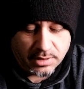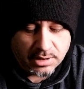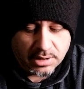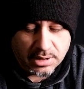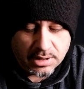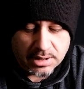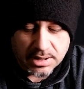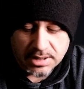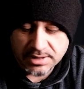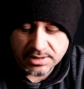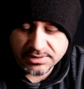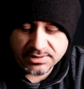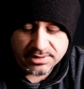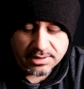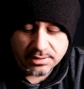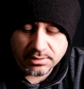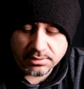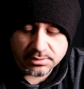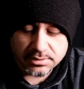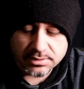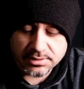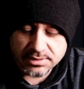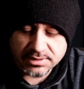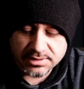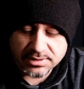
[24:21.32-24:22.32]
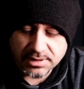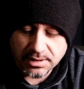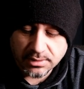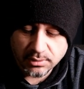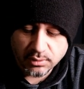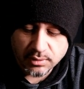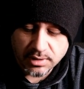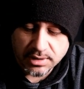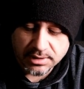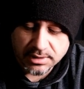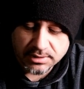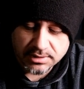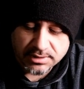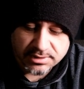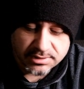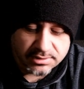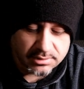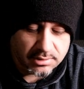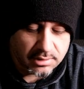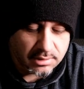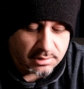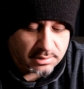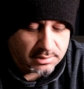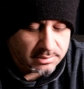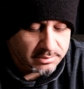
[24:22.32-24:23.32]
I still don't understand why there is
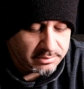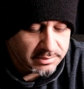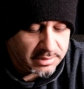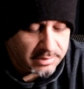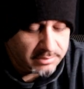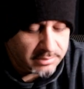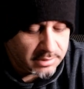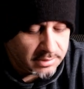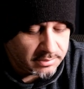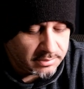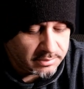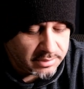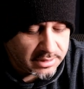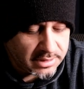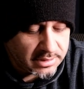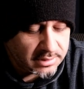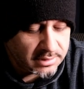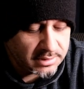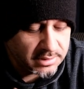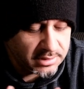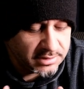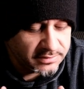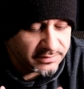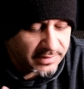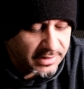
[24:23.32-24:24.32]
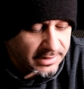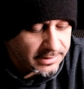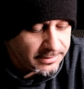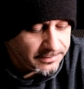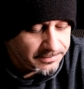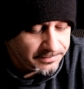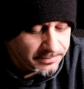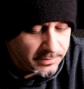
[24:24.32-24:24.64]
no membrane, but it's fine.